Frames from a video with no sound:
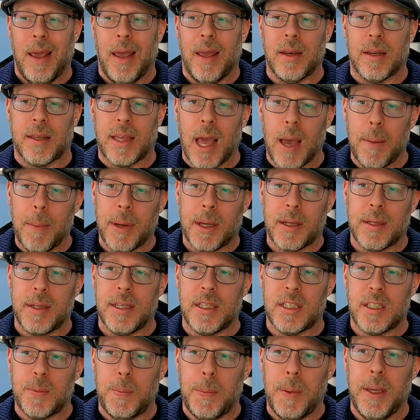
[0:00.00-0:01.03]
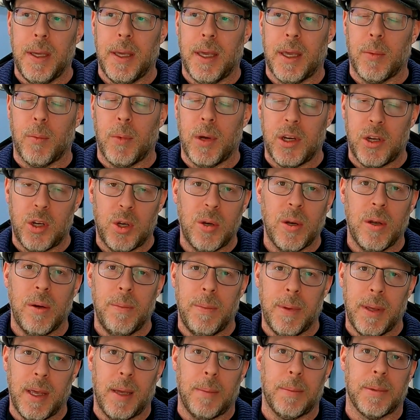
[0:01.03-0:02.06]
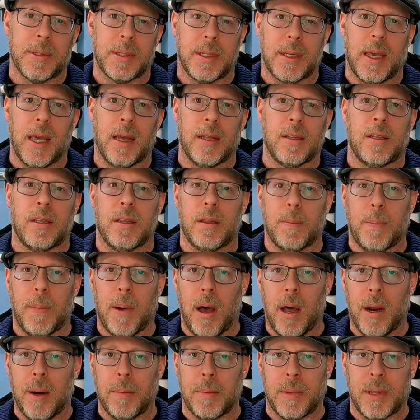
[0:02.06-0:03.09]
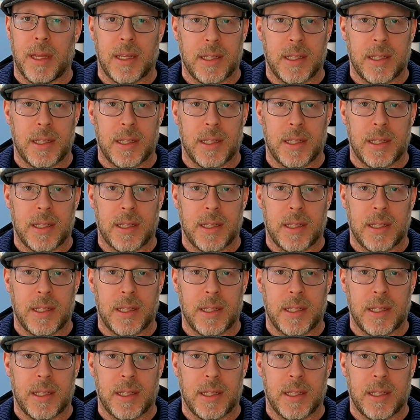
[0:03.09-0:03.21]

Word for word: And chemically speaking, we should be able to get to the bottom of